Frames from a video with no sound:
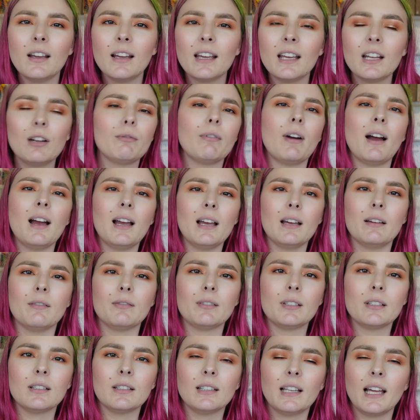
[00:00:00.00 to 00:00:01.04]
It
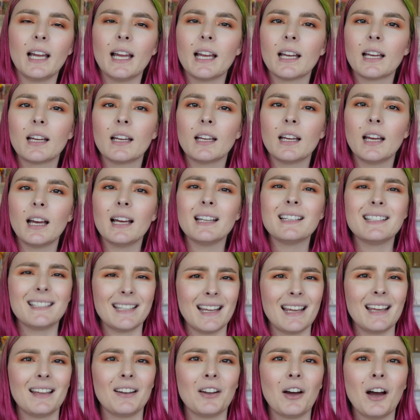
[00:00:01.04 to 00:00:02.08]
arrived like a
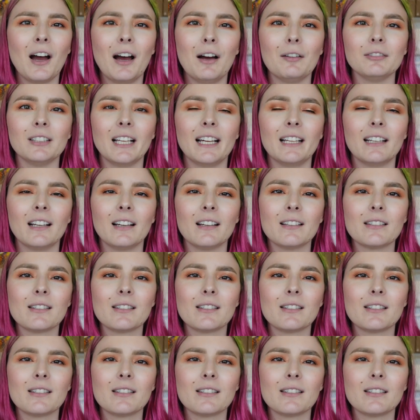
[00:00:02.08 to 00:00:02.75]
day and a half later.